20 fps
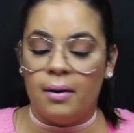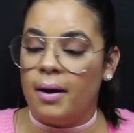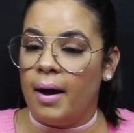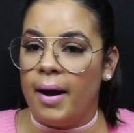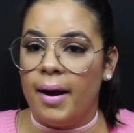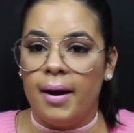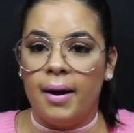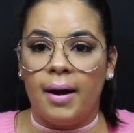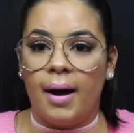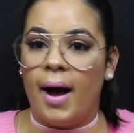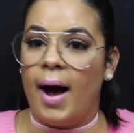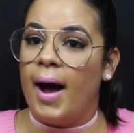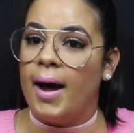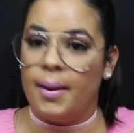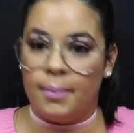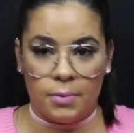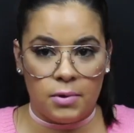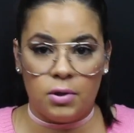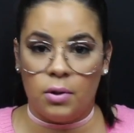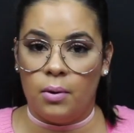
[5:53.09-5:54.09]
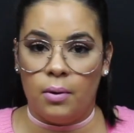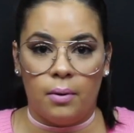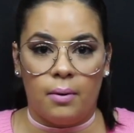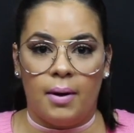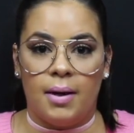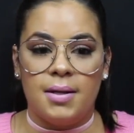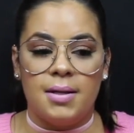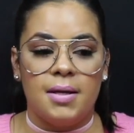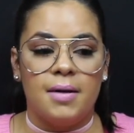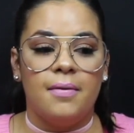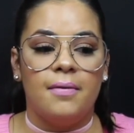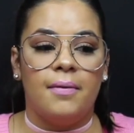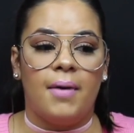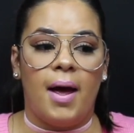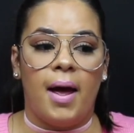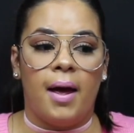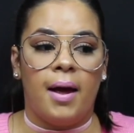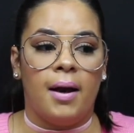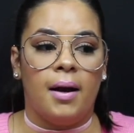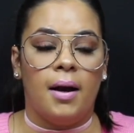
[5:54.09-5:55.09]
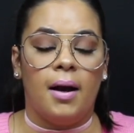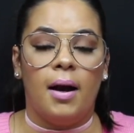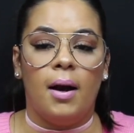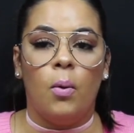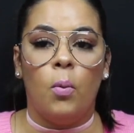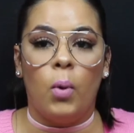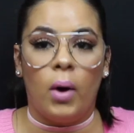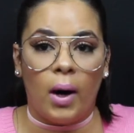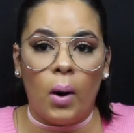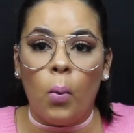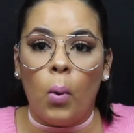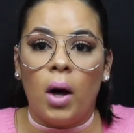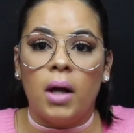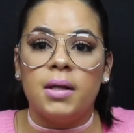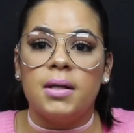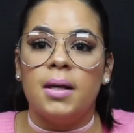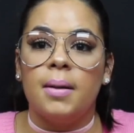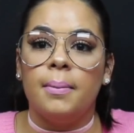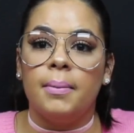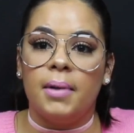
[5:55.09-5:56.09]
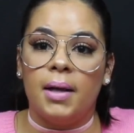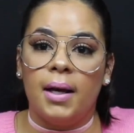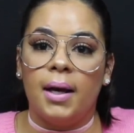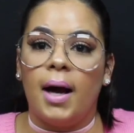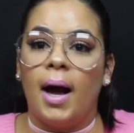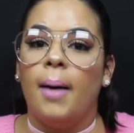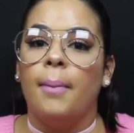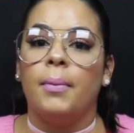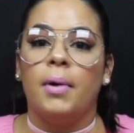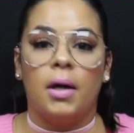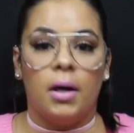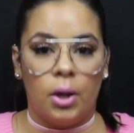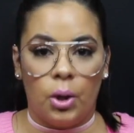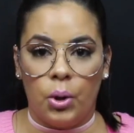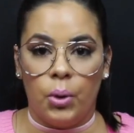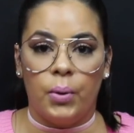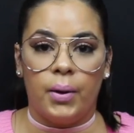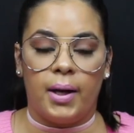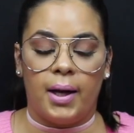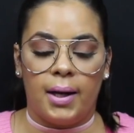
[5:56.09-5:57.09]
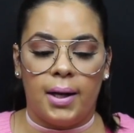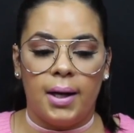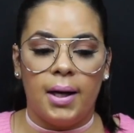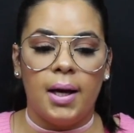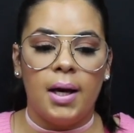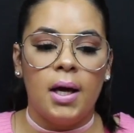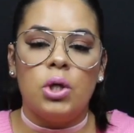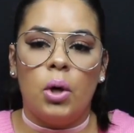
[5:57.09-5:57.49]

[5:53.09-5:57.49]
Like, I am so aggressive, and when I want something, I'm gonna go get it.